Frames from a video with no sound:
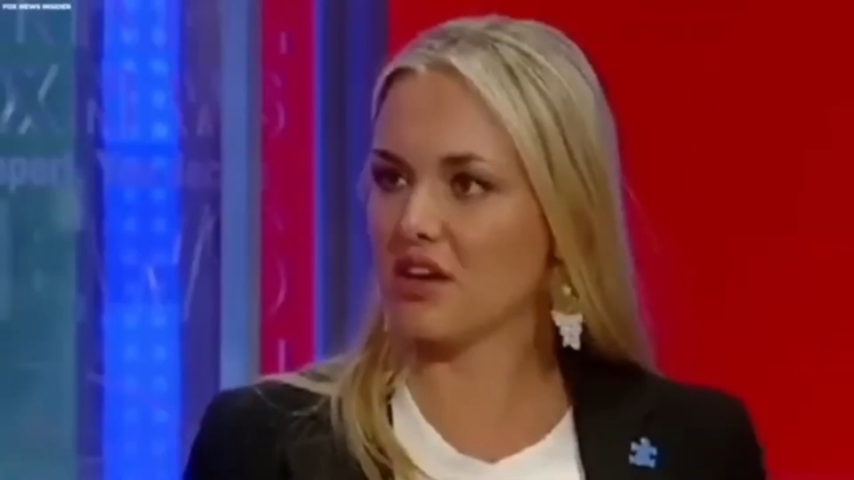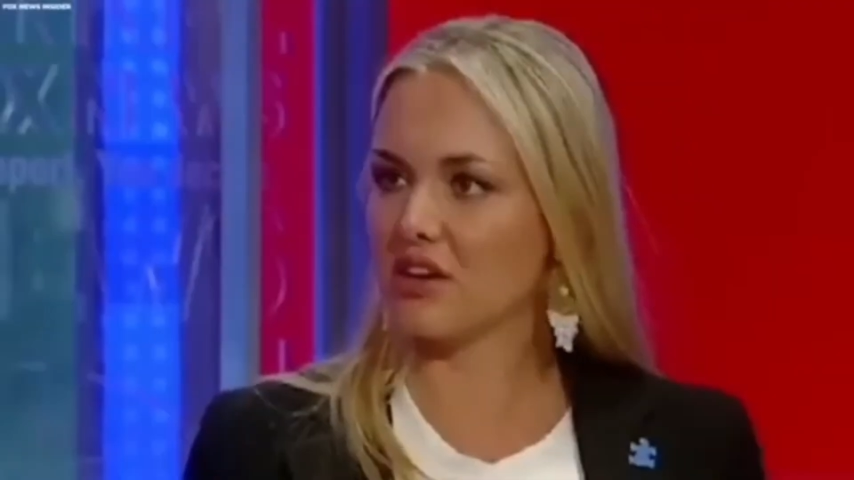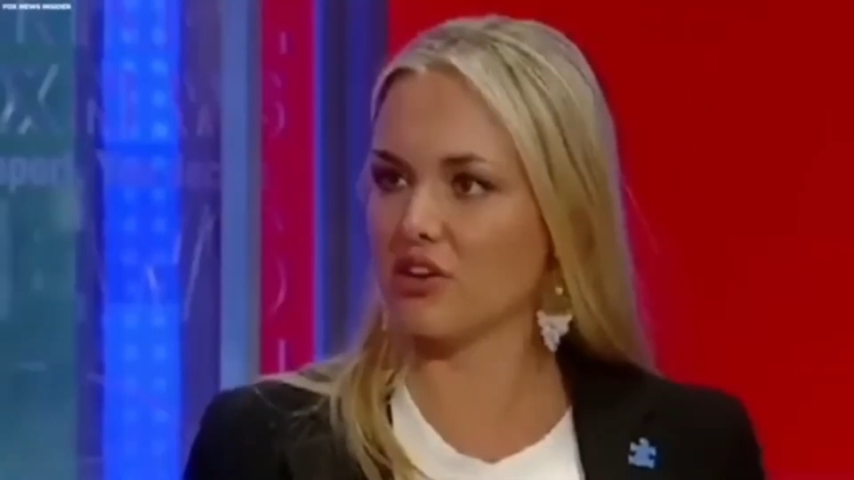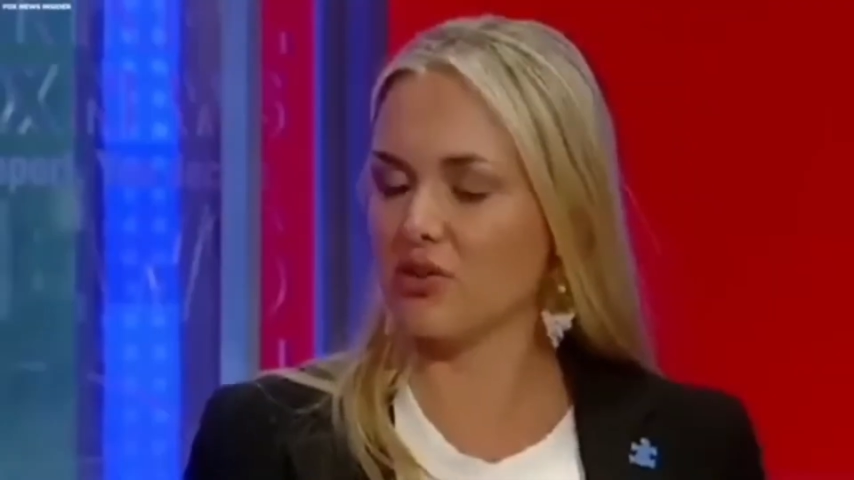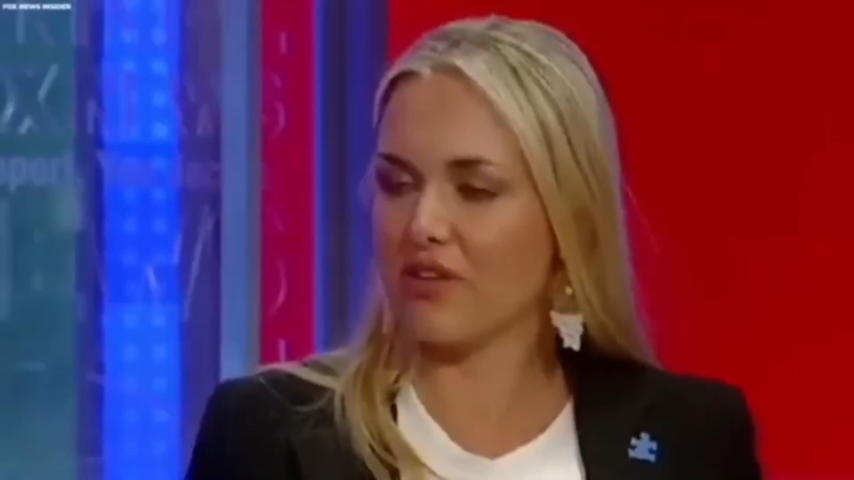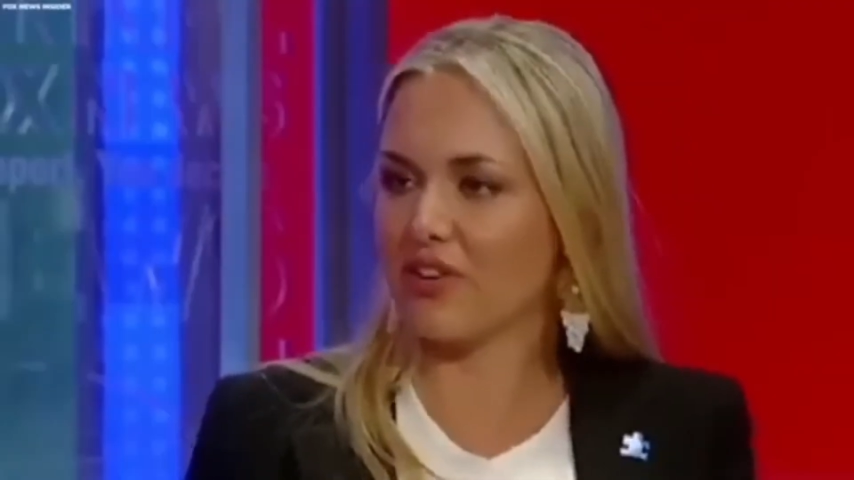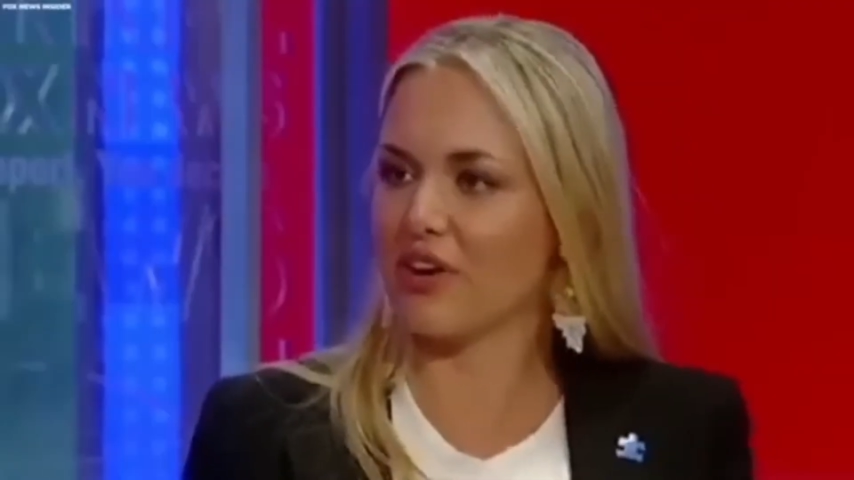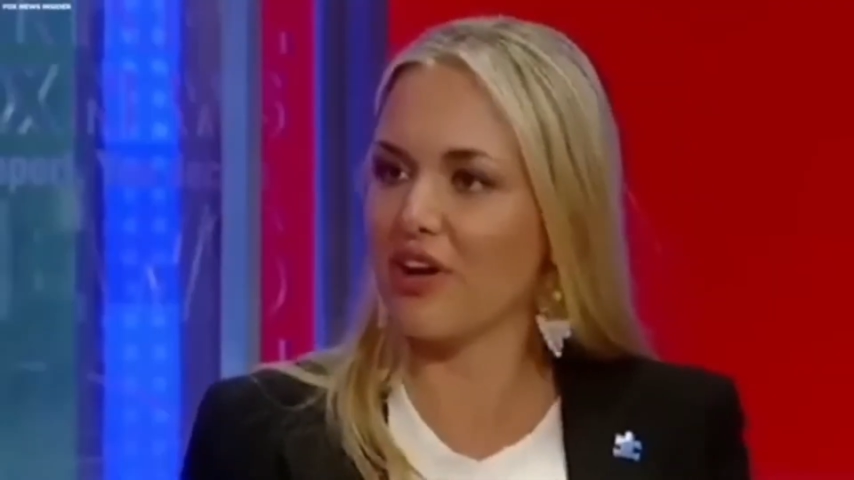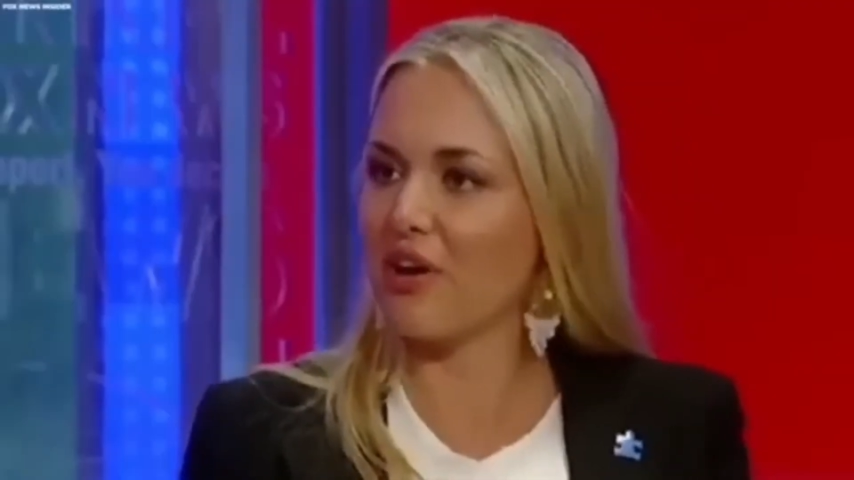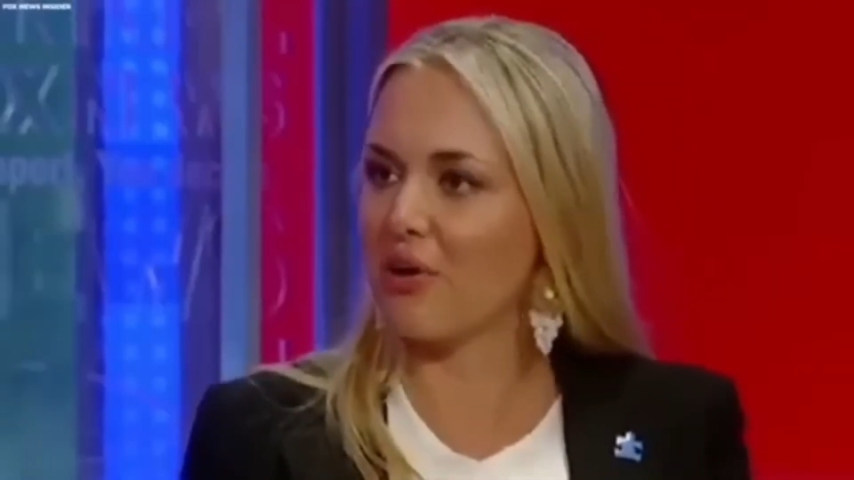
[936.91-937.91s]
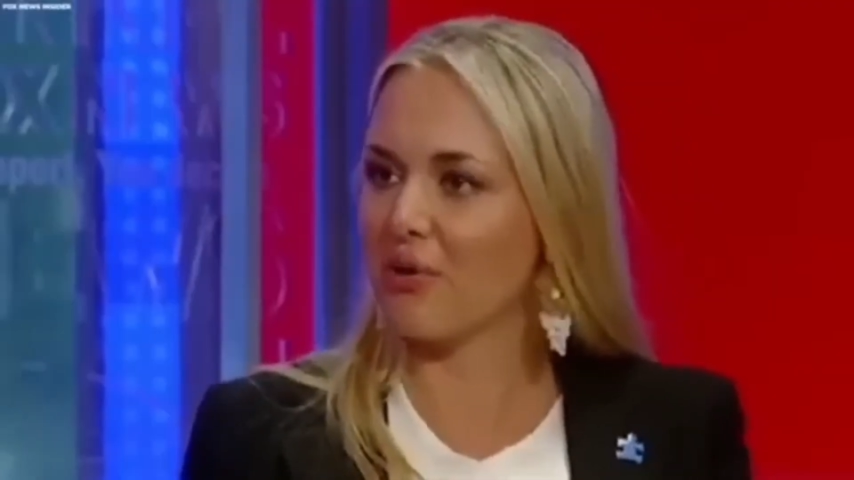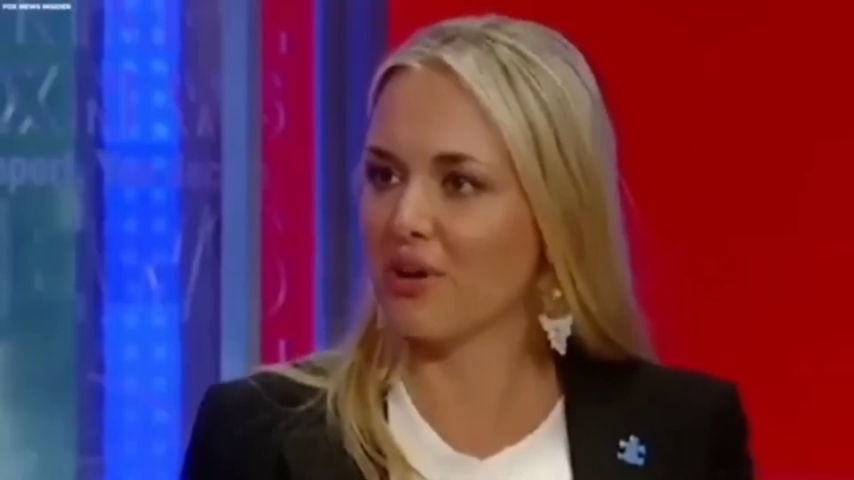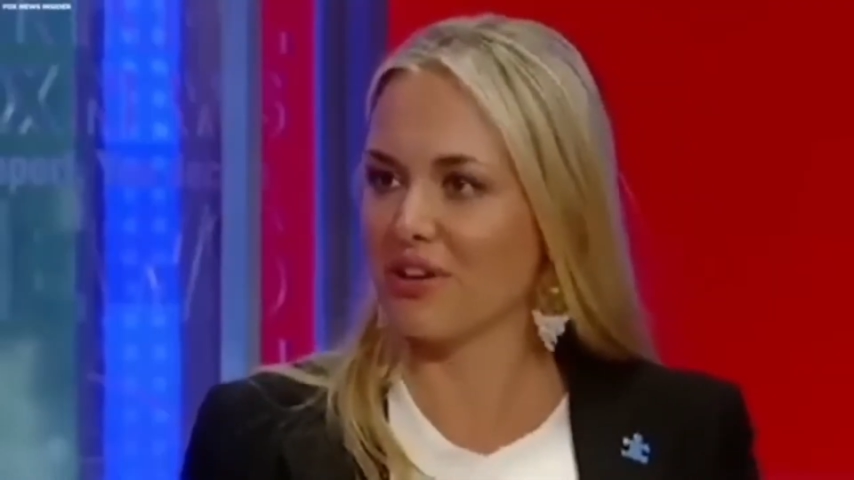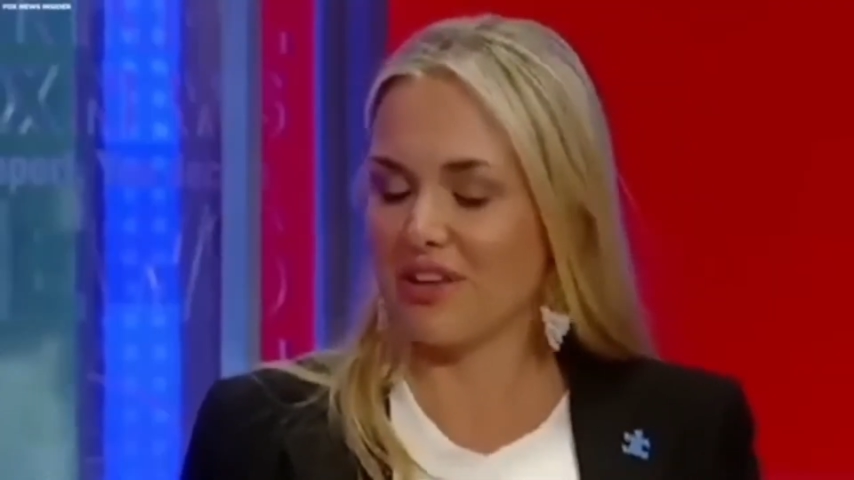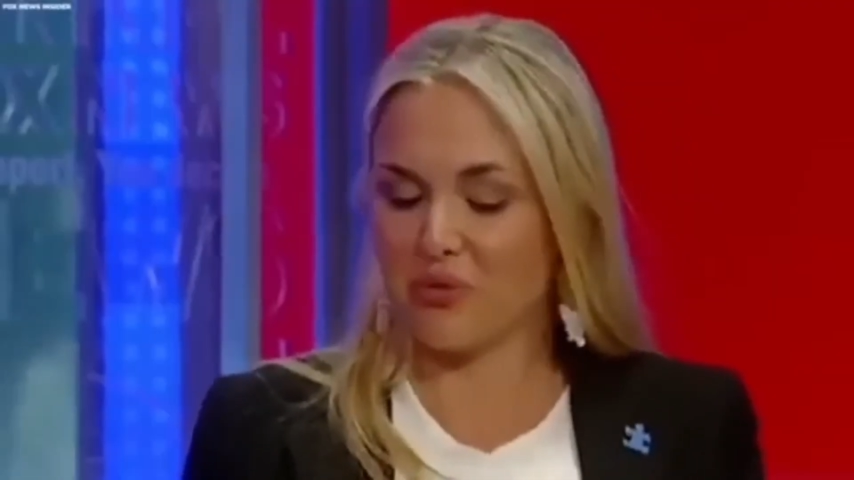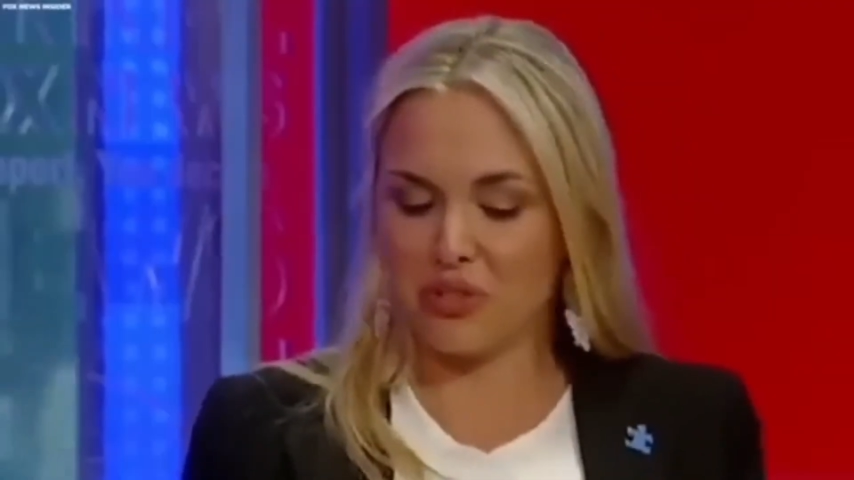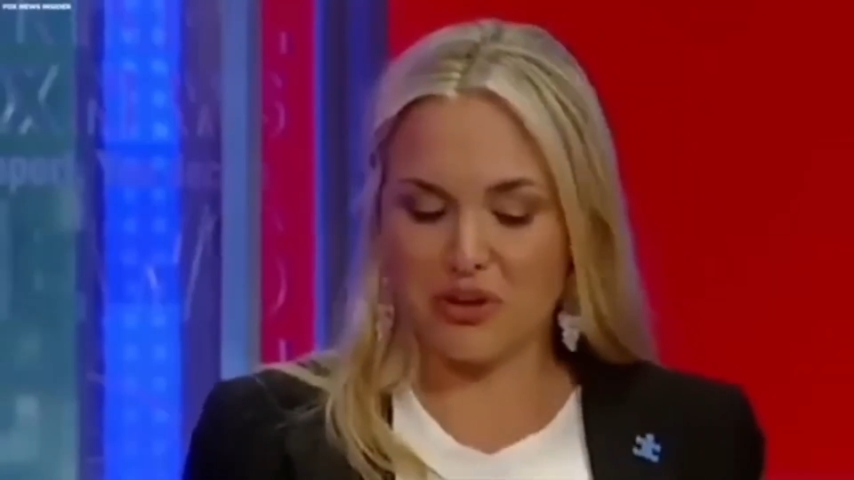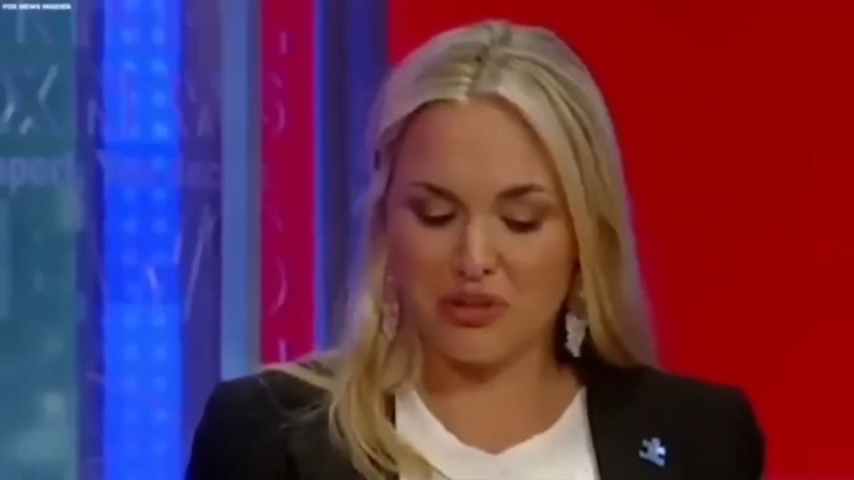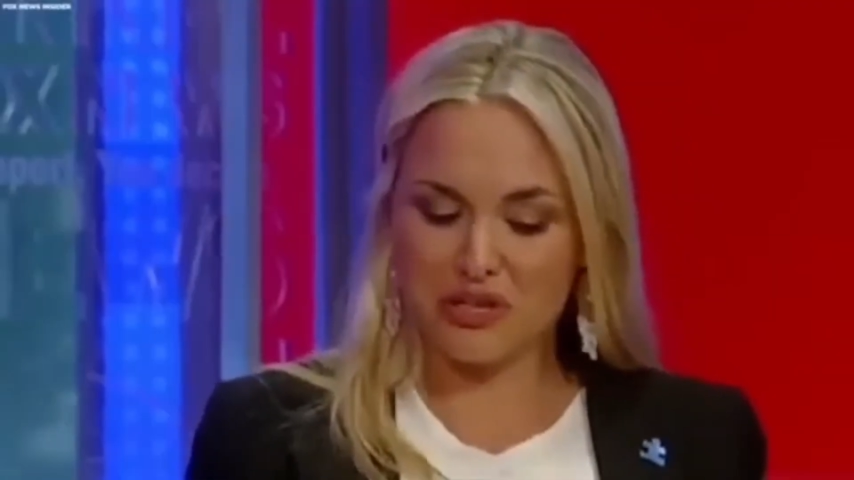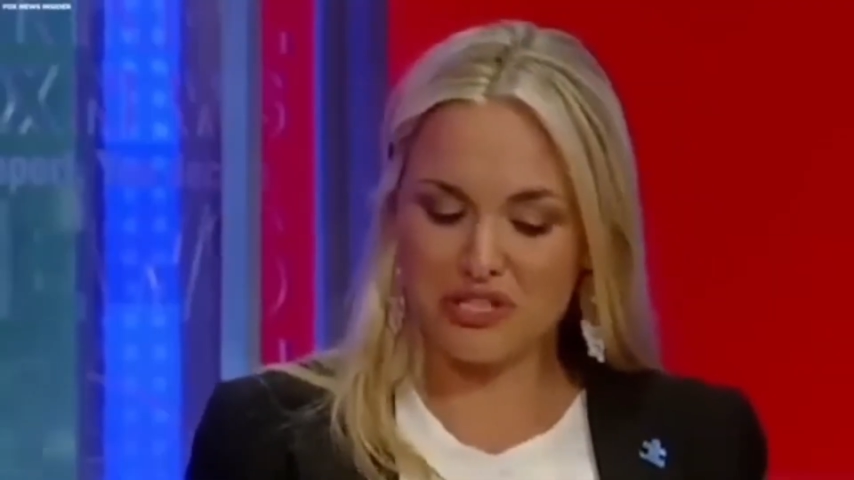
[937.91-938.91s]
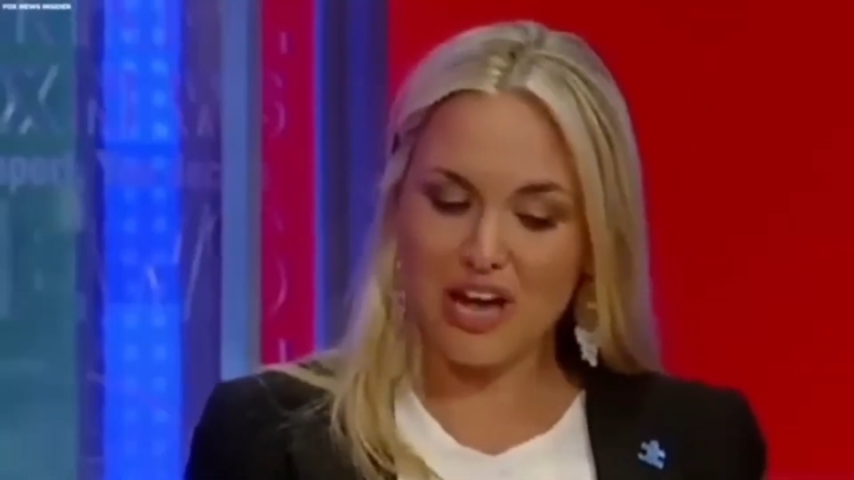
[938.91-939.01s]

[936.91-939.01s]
so you never miss our latest videos